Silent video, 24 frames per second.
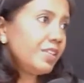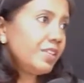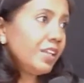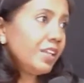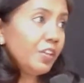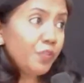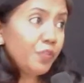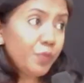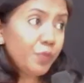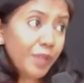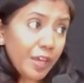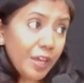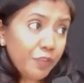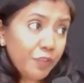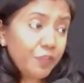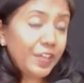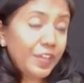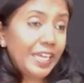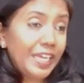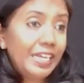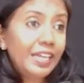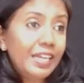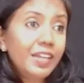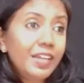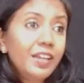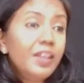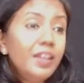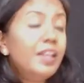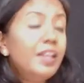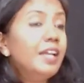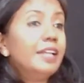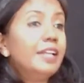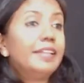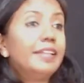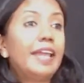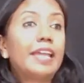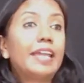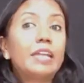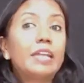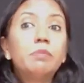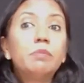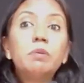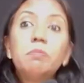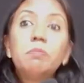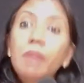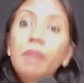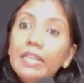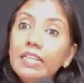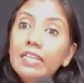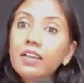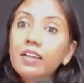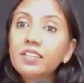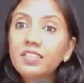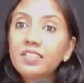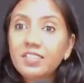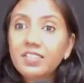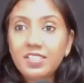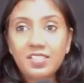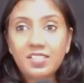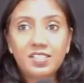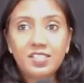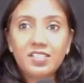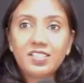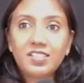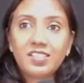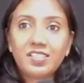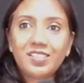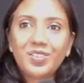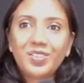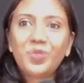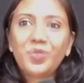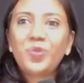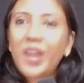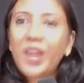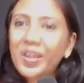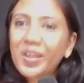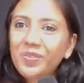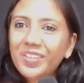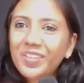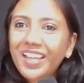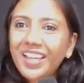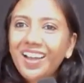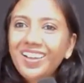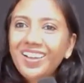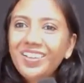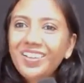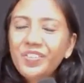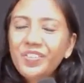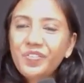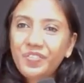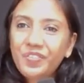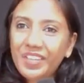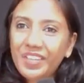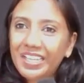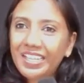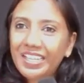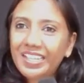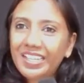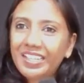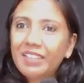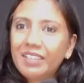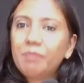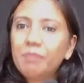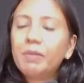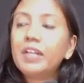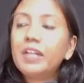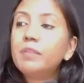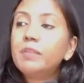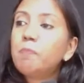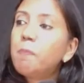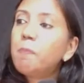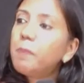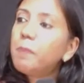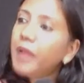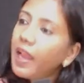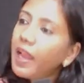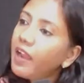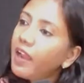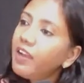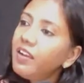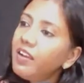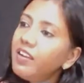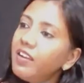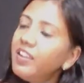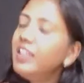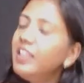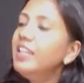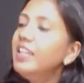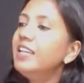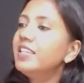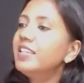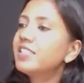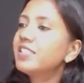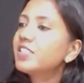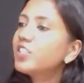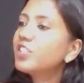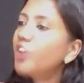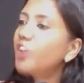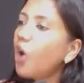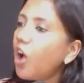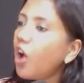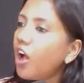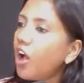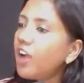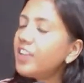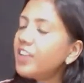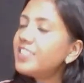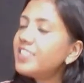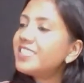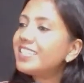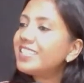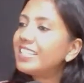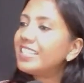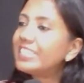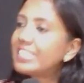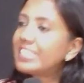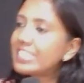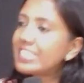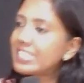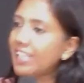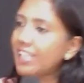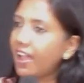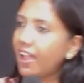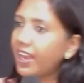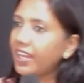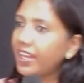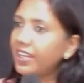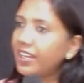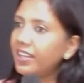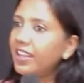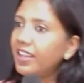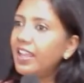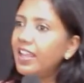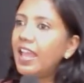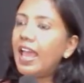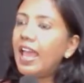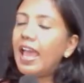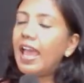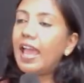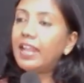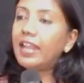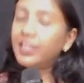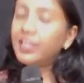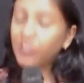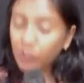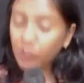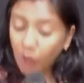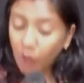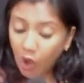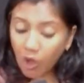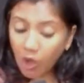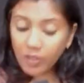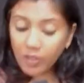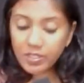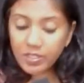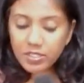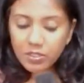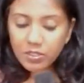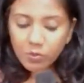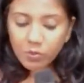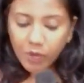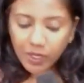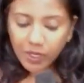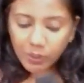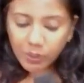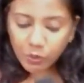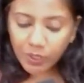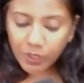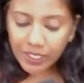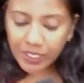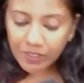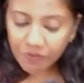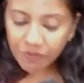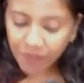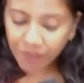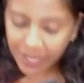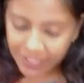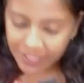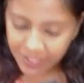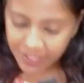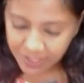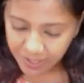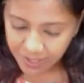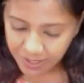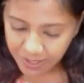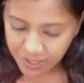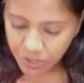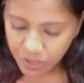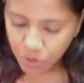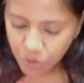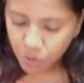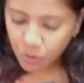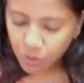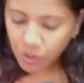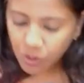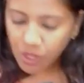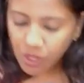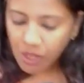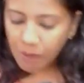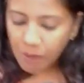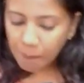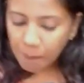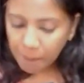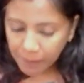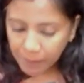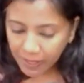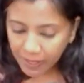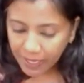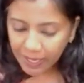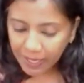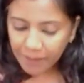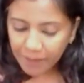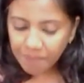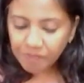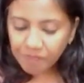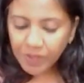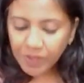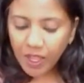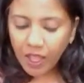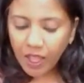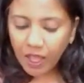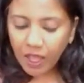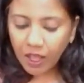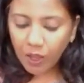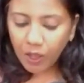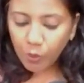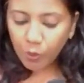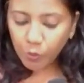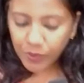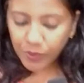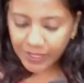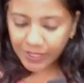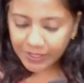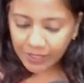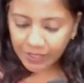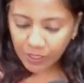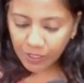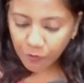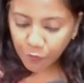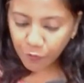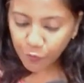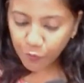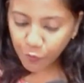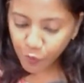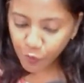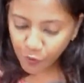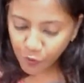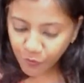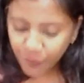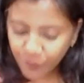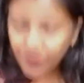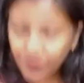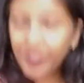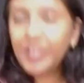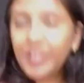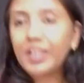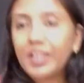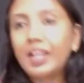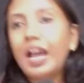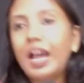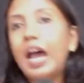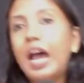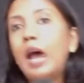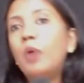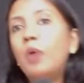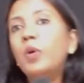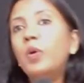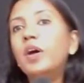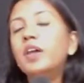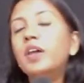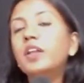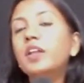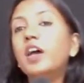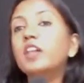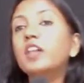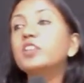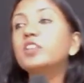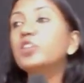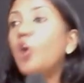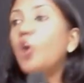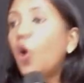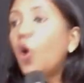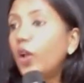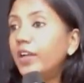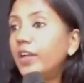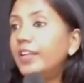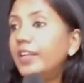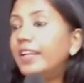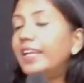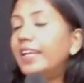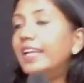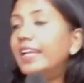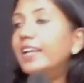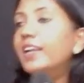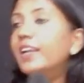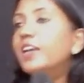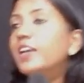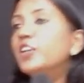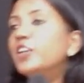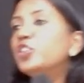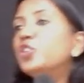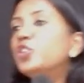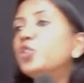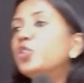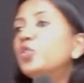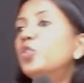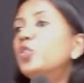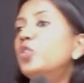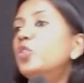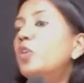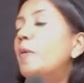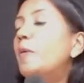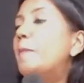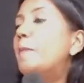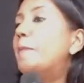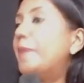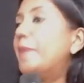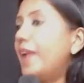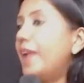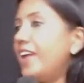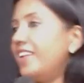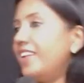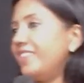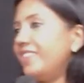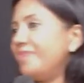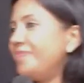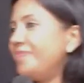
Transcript: If we are failing, there can be many other reasons why we are failing. But prayer is God's design, and God is the one who invites us to pray. Uh, we can fulfill our authority through prayer.